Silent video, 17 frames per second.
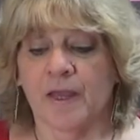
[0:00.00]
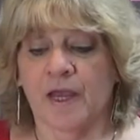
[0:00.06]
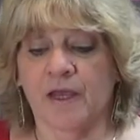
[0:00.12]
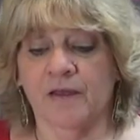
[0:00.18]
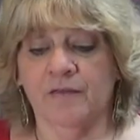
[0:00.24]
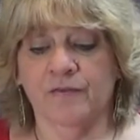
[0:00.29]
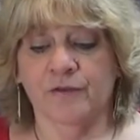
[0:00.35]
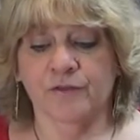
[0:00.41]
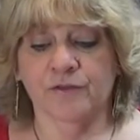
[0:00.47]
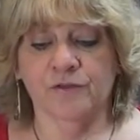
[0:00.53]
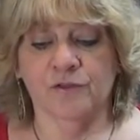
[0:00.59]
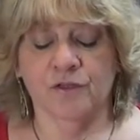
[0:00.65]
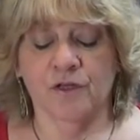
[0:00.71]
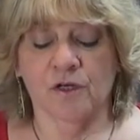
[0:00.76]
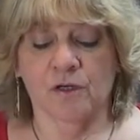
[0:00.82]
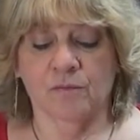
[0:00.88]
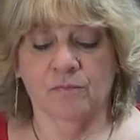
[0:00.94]
and
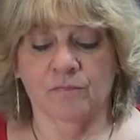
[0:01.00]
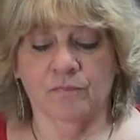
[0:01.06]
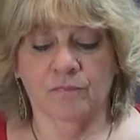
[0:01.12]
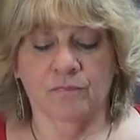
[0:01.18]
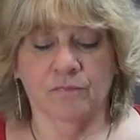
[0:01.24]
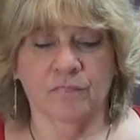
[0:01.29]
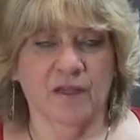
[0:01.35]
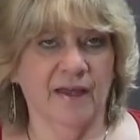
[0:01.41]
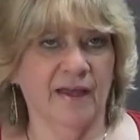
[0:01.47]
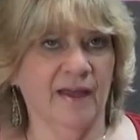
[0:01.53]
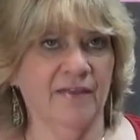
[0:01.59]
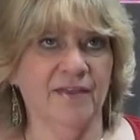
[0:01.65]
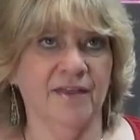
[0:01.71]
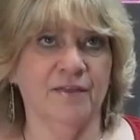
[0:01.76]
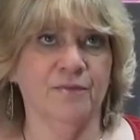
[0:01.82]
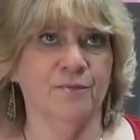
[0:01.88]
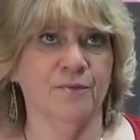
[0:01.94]
there's um, like I
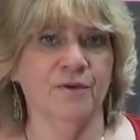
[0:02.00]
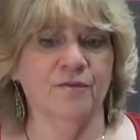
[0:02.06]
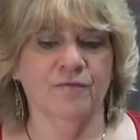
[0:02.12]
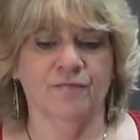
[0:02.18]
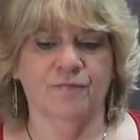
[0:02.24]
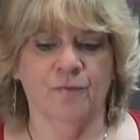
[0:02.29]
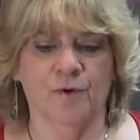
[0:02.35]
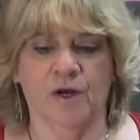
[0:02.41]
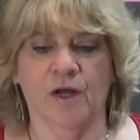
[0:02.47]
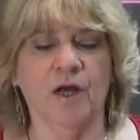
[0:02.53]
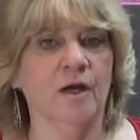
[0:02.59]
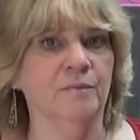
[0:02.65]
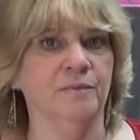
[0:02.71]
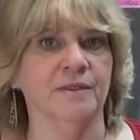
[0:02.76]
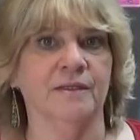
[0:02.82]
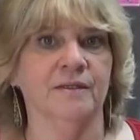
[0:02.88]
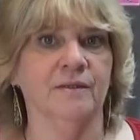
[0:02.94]
think three or four
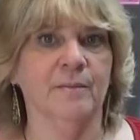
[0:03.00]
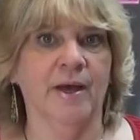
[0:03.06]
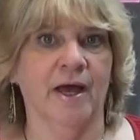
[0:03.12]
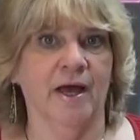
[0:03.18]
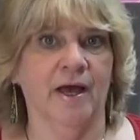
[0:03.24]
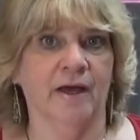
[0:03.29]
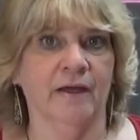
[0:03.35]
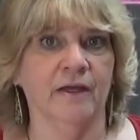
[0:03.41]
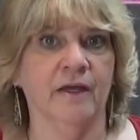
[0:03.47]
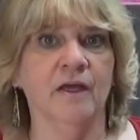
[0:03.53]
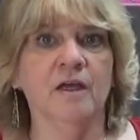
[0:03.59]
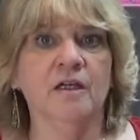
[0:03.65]
cups in the bag.